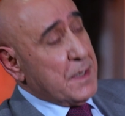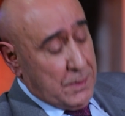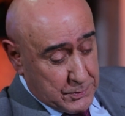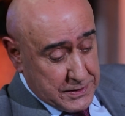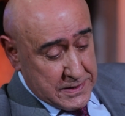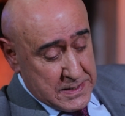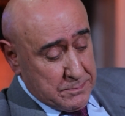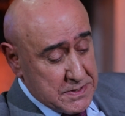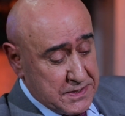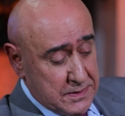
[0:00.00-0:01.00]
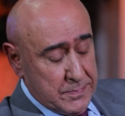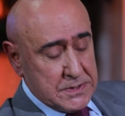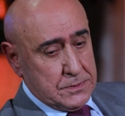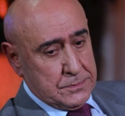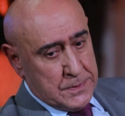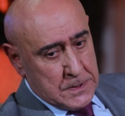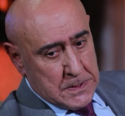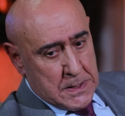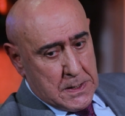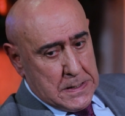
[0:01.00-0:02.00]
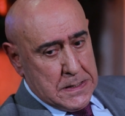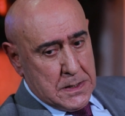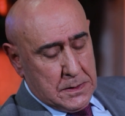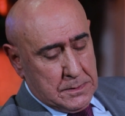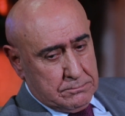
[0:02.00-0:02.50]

Okay, Mr. Ambassador, uh,